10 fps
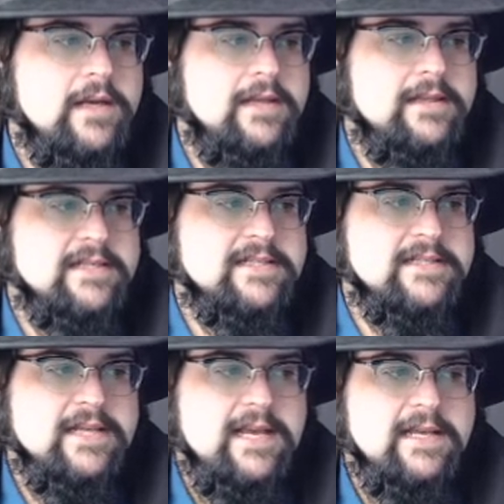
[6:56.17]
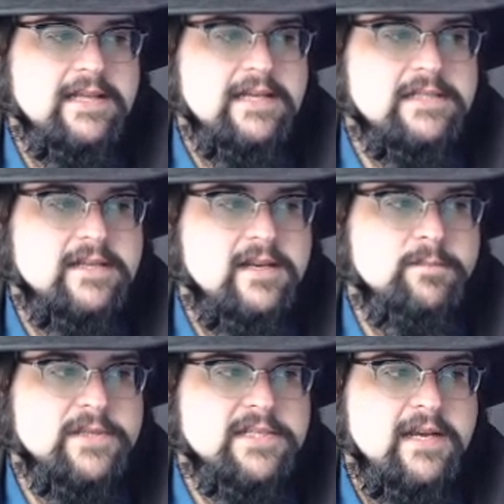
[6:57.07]
this is saying that Sun
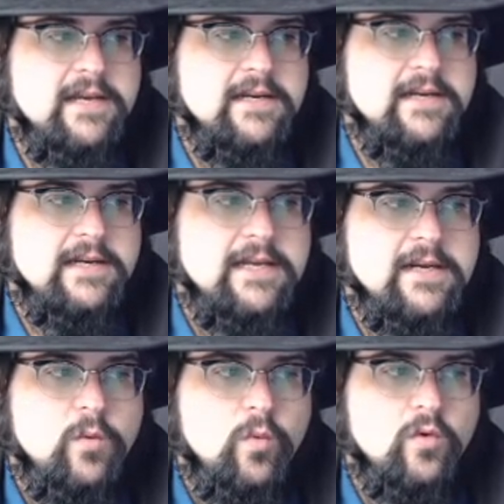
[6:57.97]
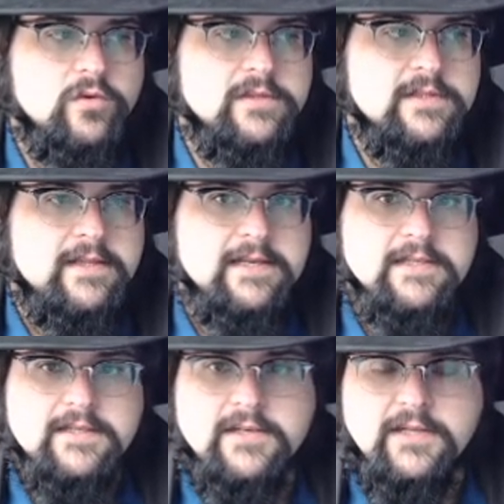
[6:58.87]
Poseidon equals this. There's a